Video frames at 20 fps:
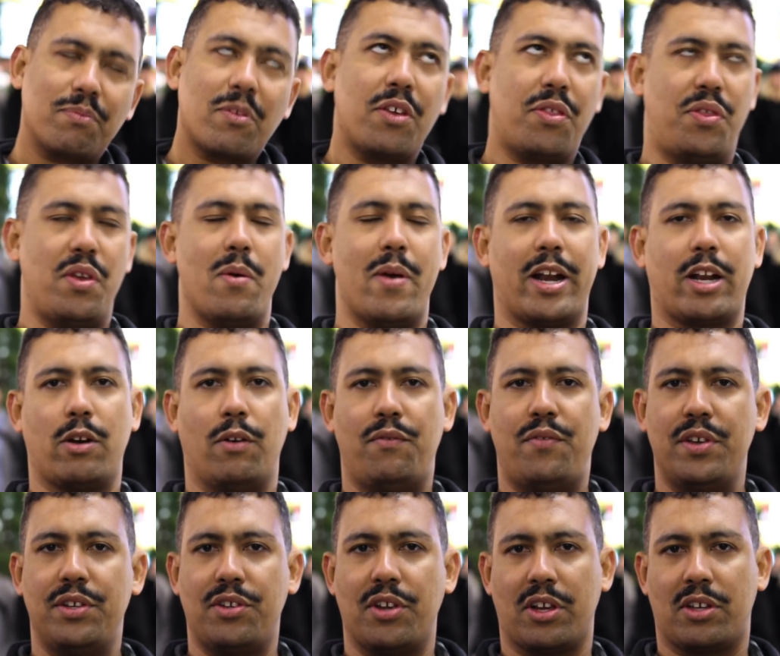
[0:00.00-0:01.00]
theoretical
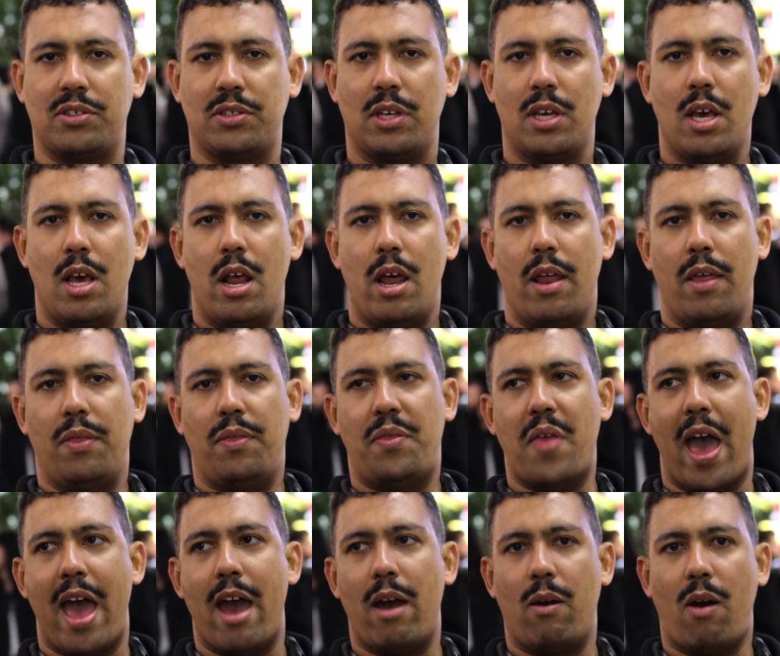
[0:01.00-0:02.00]
physics
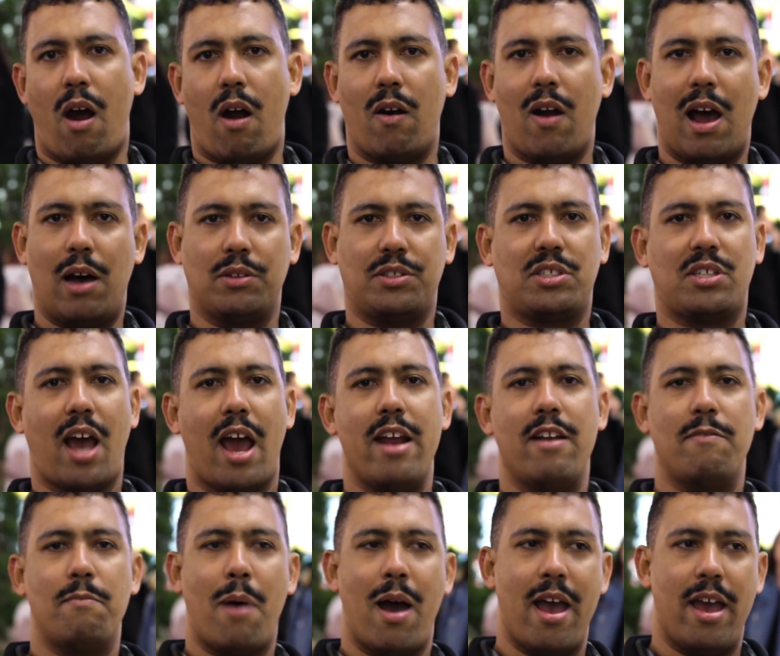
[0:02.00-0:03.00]
that are outside
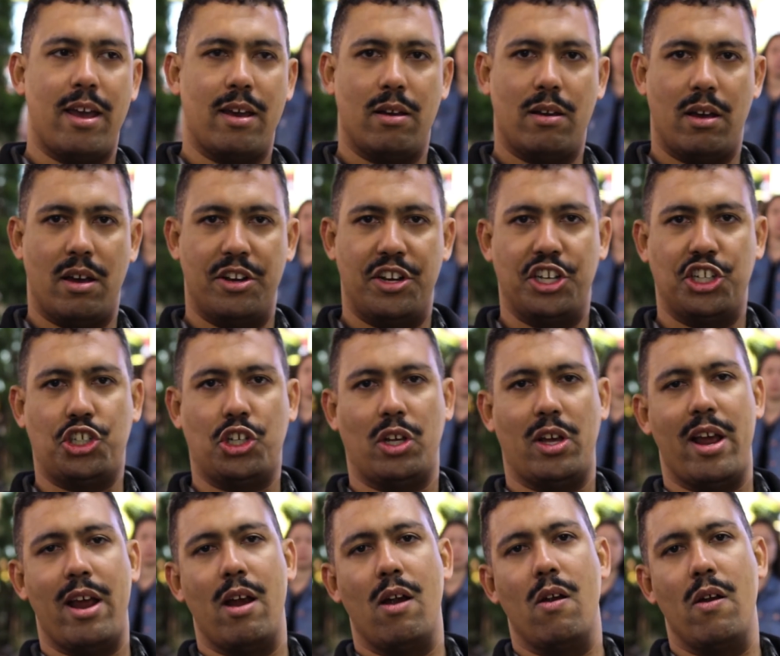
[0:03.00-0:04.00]
of my initial
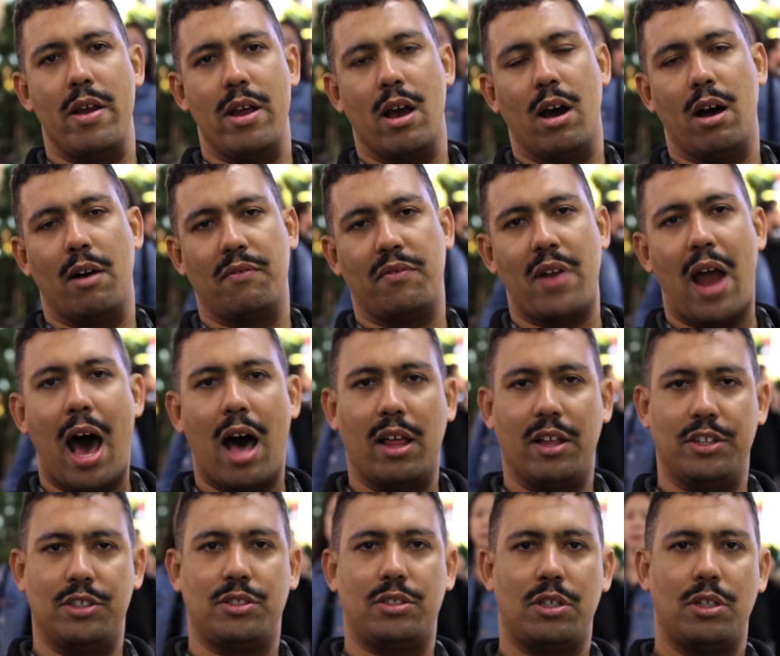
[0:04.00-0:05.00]
area of
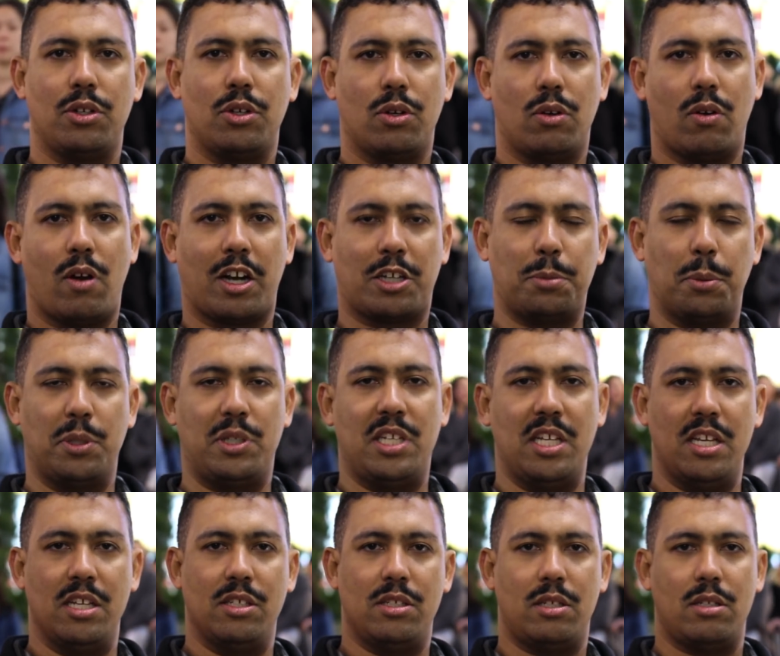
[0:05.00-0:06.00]
knowledge or
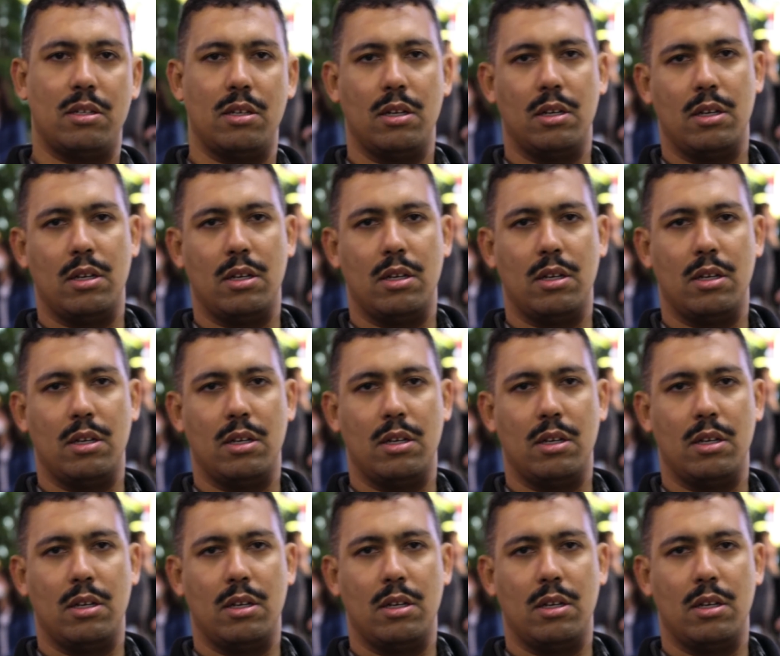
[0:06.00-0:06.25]
expertise,